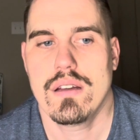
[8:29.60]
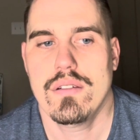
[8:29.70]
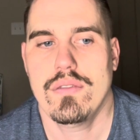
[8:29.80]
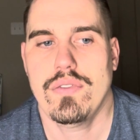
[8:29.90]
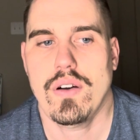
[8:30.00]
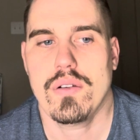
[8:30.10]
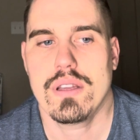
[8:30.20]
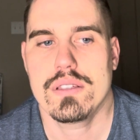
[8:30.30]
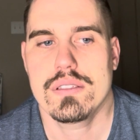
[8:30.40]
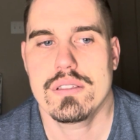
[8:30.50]

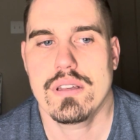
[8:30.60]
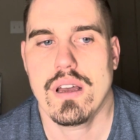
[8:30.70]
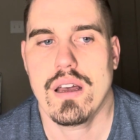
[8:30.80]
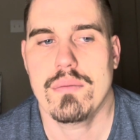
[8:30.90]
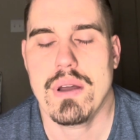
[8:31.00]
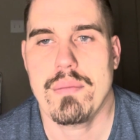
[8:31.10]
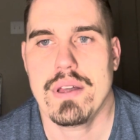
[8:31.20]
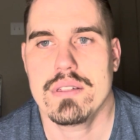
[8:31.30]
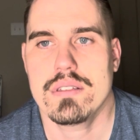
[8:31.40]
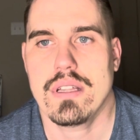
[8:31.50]
focus on my
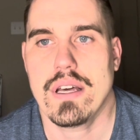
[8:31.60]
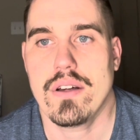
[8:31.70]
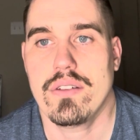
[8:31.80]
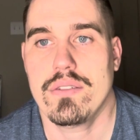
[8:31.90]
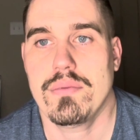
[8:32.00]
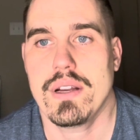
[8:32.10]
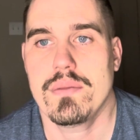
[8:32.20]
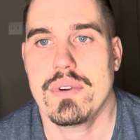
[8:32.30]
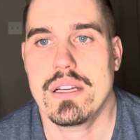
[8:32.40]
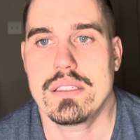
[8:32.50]
mental health, my
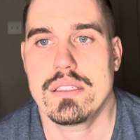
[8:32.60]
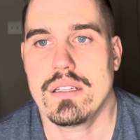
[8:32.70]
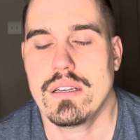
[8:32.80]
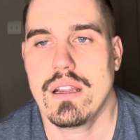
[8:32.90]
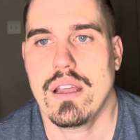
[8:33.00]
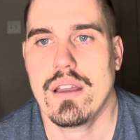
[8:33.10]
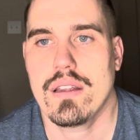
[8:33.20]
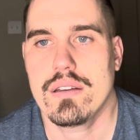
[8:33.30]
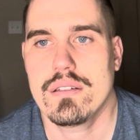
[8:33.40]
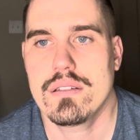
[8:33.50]
depression,
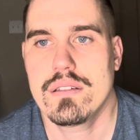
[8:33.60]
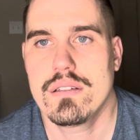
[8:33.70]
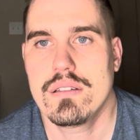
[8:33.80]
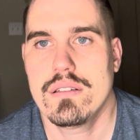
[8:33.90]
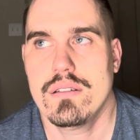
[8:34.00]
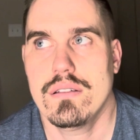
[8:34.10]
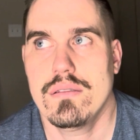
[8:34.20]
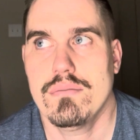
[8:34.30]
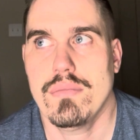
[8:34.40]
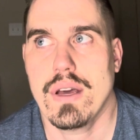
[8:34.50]
and
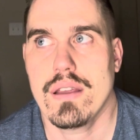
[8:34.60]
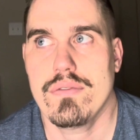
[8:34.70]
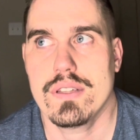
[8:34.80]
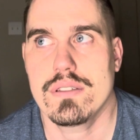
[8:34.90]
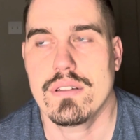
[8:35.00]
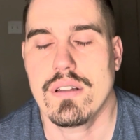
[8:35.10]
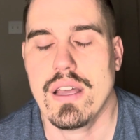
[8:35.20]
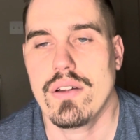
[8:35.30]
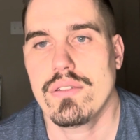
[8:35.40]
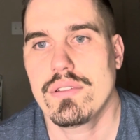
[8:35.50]
my physical
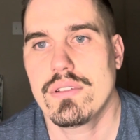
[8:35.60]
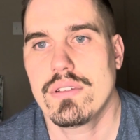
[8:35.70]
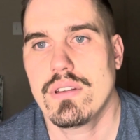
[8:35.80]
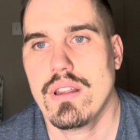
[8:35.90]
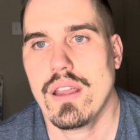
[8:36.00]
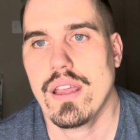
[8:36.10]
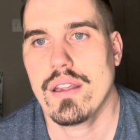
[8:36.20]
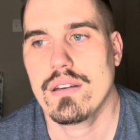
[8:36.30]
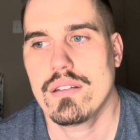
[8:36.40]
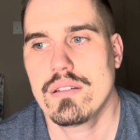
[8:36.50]
health,
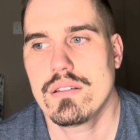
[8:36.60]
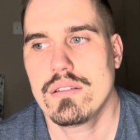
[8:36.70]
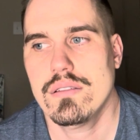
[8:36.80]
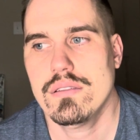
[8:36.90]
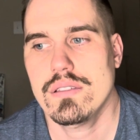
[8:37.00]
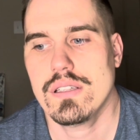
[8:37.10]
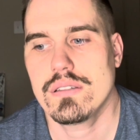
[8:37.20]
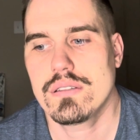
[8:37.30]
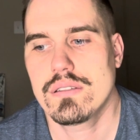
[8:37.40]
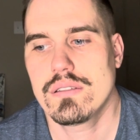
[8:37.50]
and
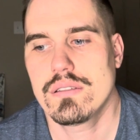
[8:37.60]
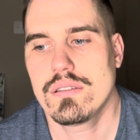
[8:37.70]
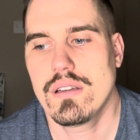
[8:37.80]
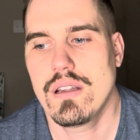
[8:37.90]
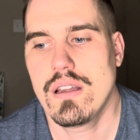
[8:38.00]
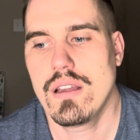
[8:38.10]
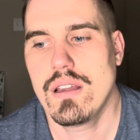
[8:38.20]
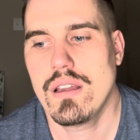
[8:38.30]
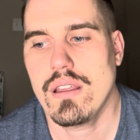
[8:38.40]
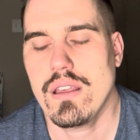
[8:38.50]
just
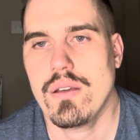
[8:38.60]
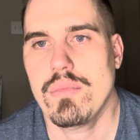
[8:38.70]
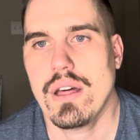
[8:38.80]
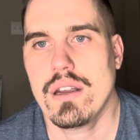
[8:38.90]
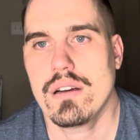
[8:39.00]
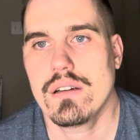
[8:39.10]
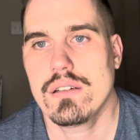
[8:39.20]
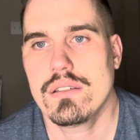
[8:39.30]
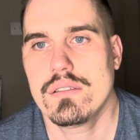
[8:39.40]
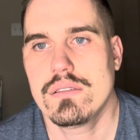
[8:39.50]
eat
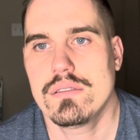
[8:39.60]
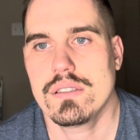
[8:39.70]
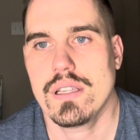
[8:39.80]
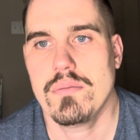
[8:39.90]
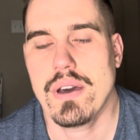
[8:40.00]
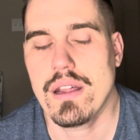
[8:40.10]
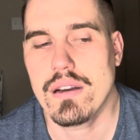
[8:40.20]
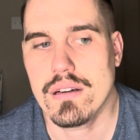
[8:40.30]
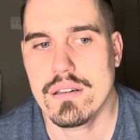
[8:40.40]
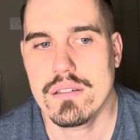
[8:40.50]
better, sleep
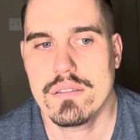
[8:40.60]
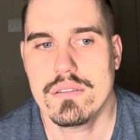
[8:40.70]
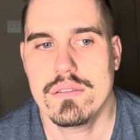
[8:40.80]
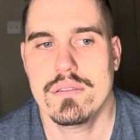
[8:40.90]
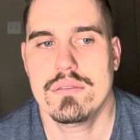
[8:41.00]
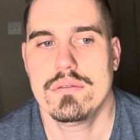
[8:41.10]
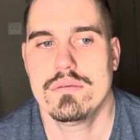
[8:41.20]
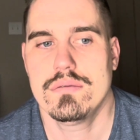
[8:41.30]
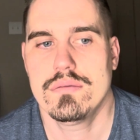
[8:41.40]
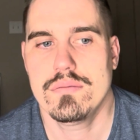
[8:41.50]
better,
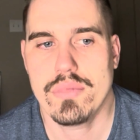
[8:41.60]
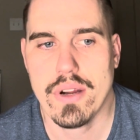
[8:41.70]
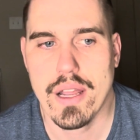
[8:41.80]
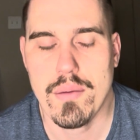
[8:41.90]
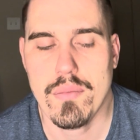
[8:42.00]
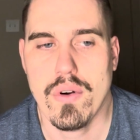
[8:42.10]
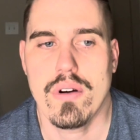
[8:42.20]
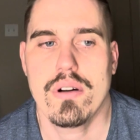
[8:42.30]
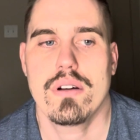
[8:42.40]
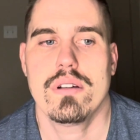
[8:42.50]
pray
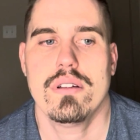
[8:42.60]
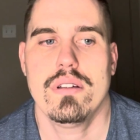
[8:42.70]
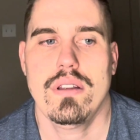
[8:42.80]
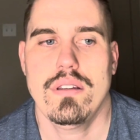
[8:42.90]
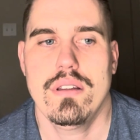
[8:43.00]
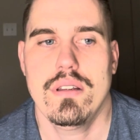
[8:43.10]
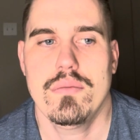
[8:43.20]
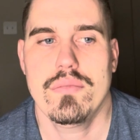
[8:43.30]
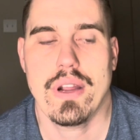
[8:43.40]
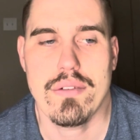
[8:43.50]
more,
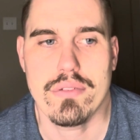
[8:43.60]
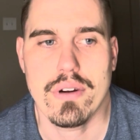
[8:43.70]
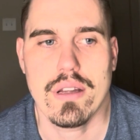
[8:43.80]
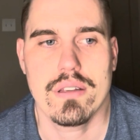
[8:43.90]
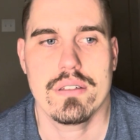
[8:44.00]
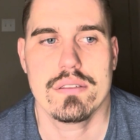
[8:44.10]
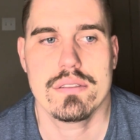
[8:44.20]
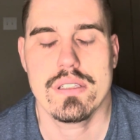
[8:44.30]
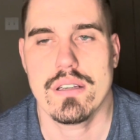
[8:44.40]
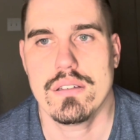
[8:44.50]
pray for
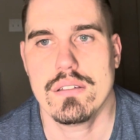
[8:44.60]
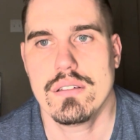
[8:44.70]
others, and